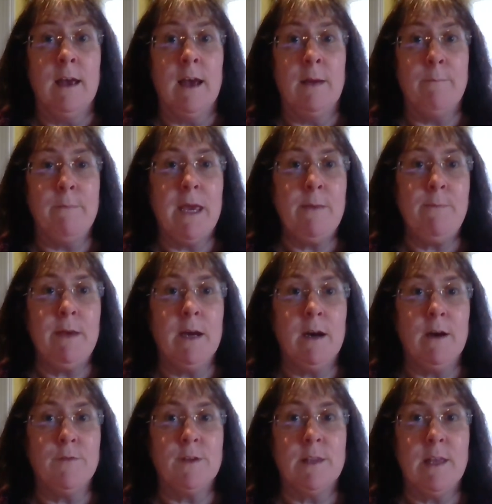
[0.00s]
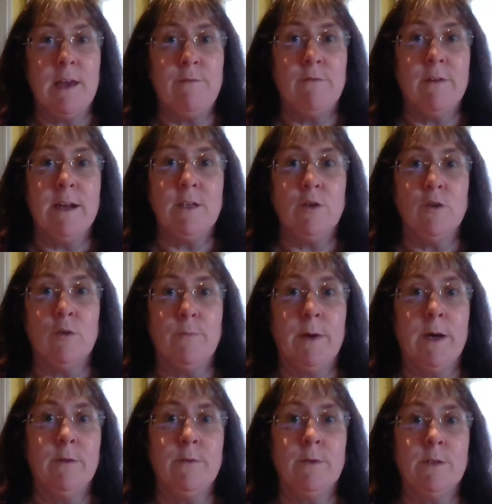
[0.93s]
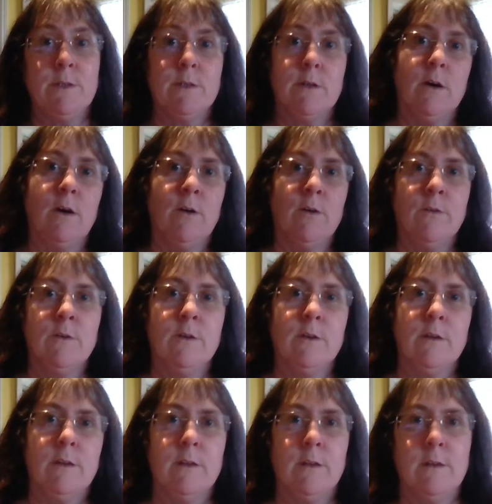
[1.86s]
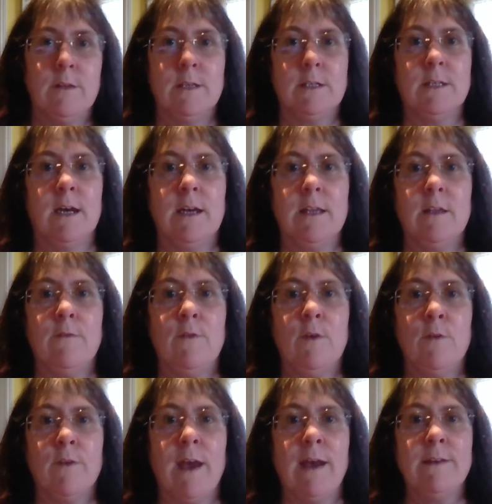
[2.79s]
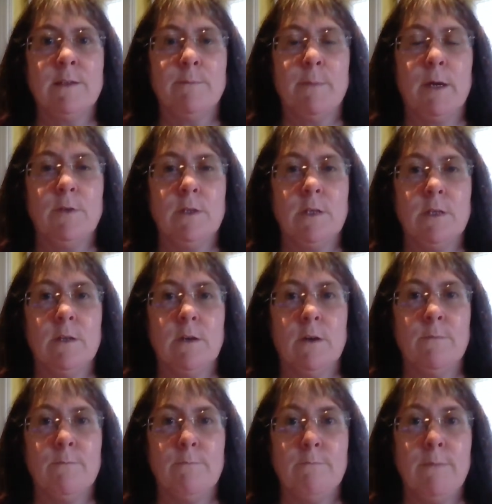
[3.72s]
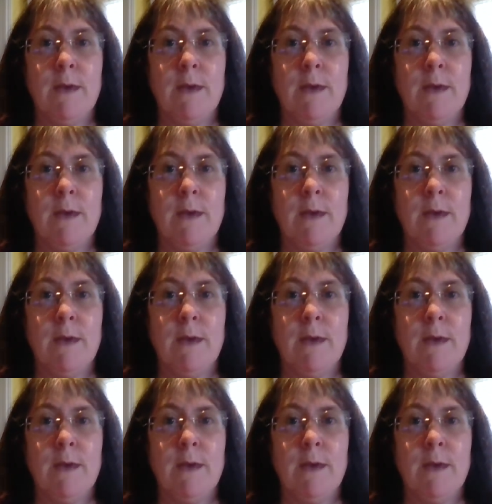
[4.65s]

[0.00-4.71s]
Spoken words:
And maybe after they've read your post on the site that you guest posted on,